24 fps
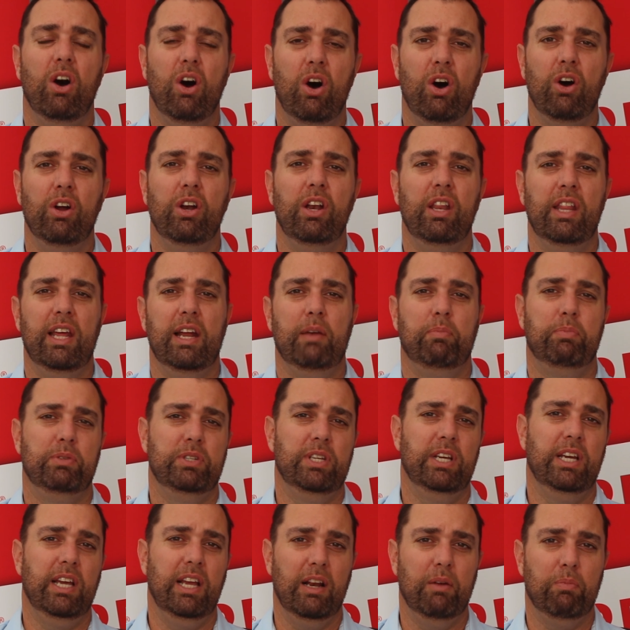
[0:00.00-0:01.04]
on that
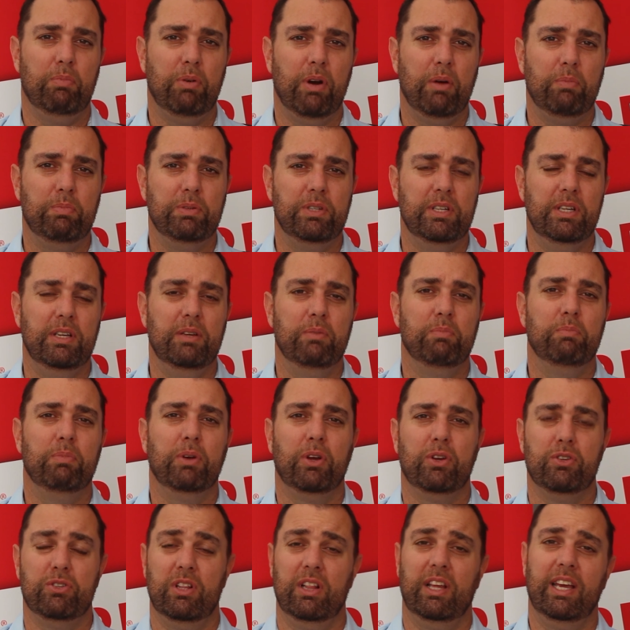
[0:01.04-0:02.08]
particular property
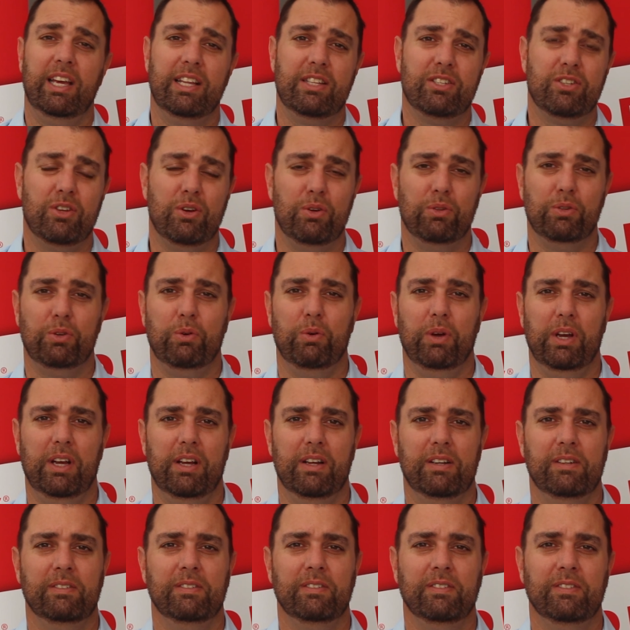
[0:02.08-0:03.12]
because it'll get sold
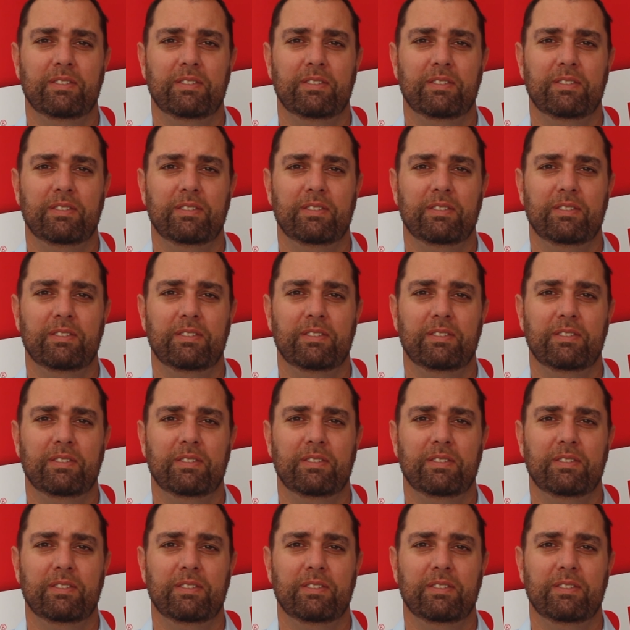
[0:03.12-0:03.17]
quicker.